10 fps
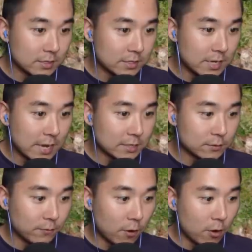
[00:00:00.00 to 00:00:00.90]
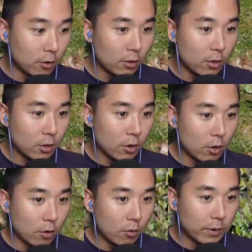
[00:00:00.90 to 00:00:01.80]
is intense fall.
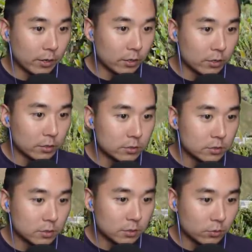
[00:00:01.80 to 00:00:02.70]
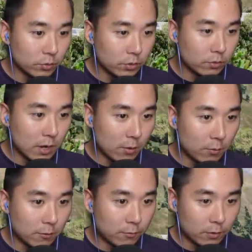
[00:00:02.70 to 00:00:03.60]
Oh my goodness. We do not
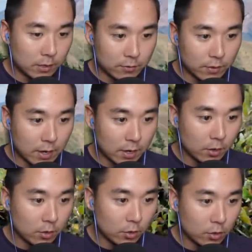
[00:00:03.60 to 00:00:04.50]
want to fall down that.